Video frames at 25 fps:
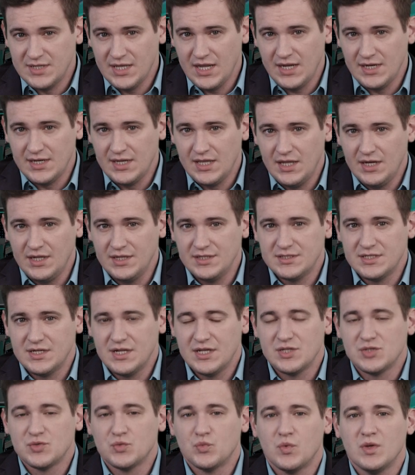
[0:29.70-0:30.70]
Dane Henning.
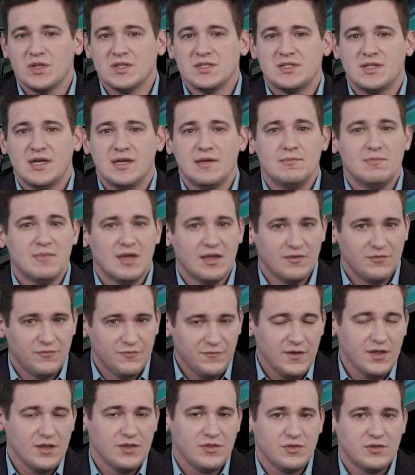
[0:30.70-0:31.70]
Today is Wednesday, May
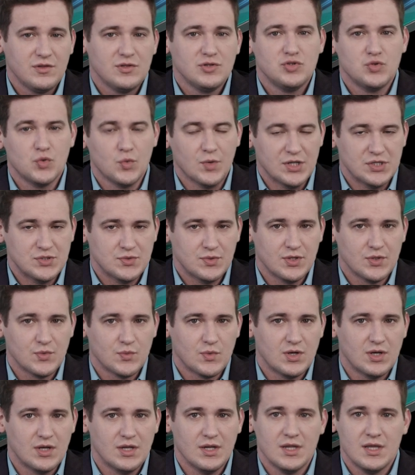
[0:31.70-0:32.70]
5th,
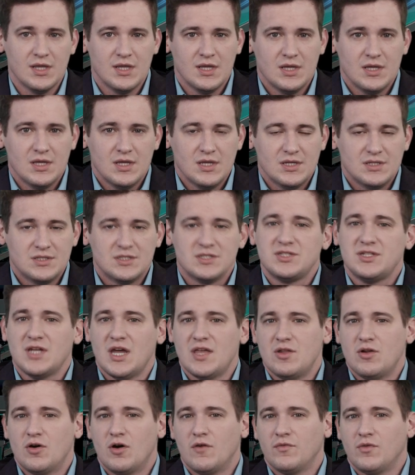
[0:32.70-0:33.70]
2021. To
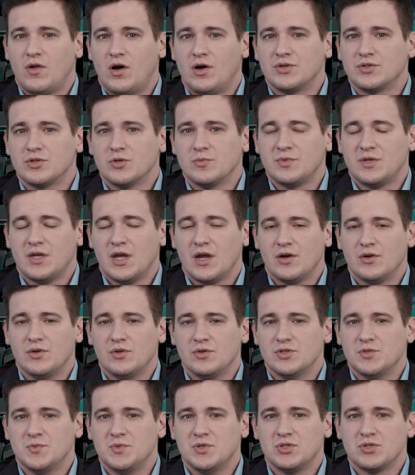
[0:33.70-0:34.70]
stay in the know of long-term care
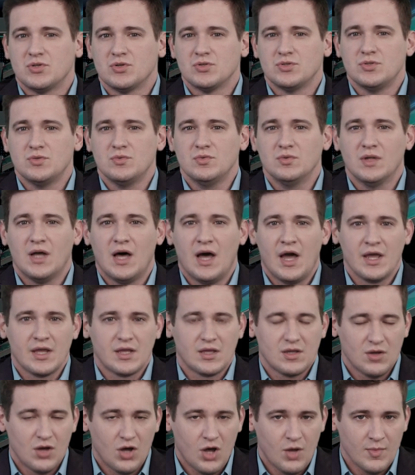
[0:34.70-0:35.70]
news, be sure to
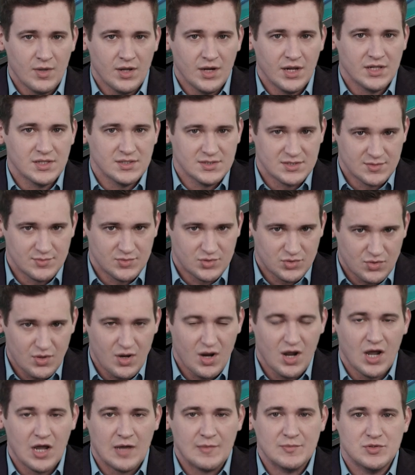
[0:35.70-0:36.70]
like, comment, and
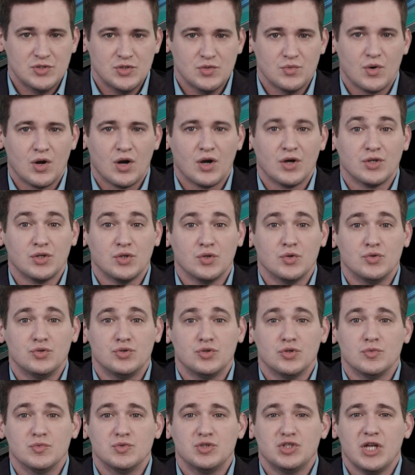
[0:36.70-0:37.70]
subscribe to our
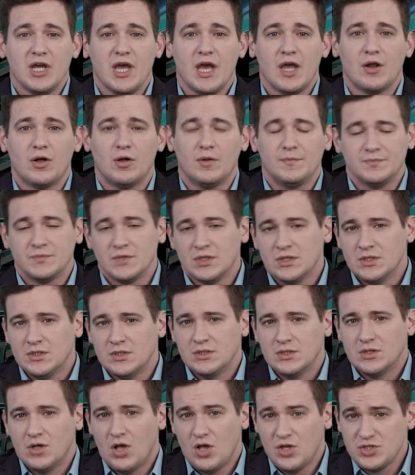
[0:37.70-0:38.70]
YouTube channel.
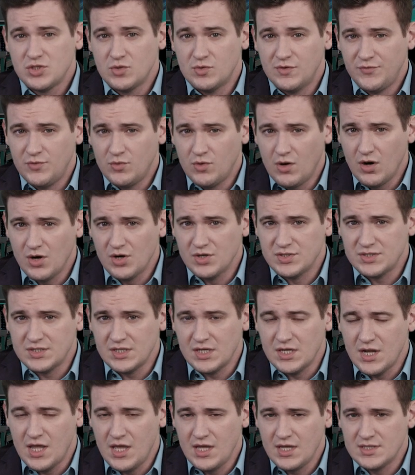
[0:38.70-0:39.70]
Also, if you are a
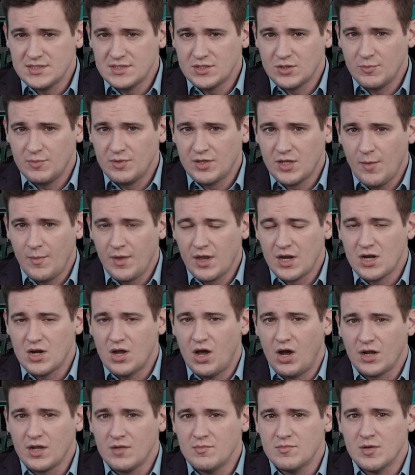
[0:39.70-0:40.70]
CNA, consider becoming a
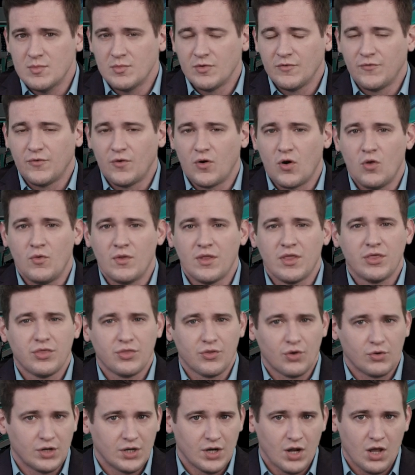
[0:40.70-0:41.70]
NAHCA member for only
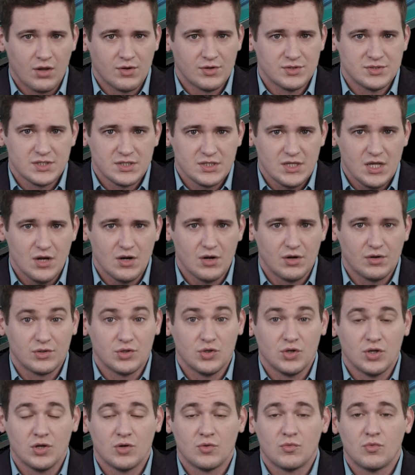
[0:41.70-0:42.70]
$30 a year.
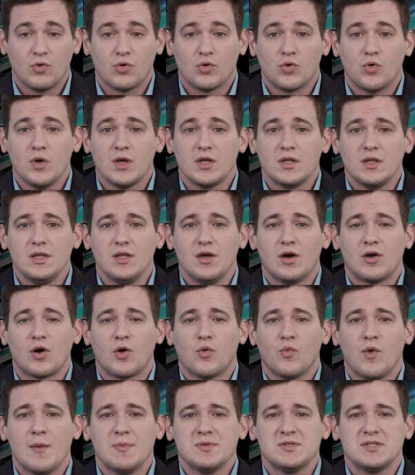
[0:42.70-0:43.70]
You can enroll quickly on
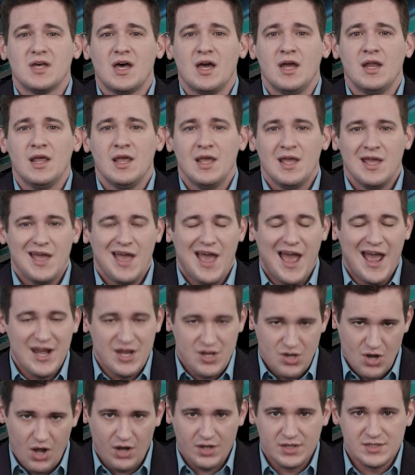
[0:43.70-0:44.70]
our website
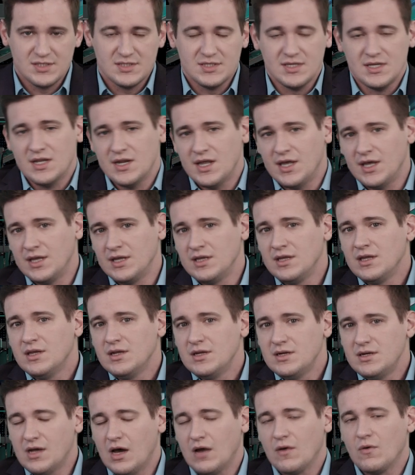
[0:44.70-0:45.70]
at
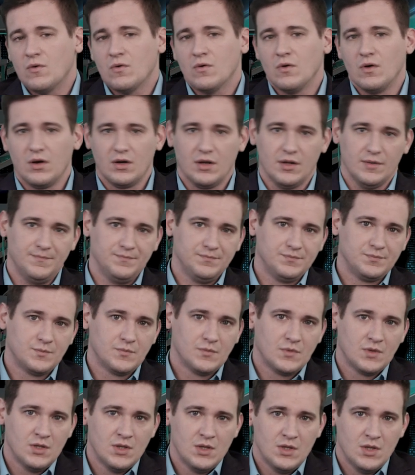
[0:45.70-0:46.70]
NAHCACNA.org.
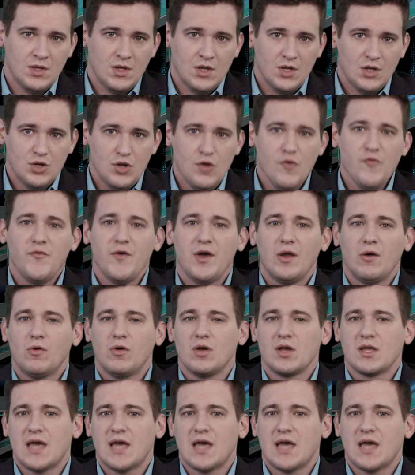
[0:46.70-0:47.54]
New federal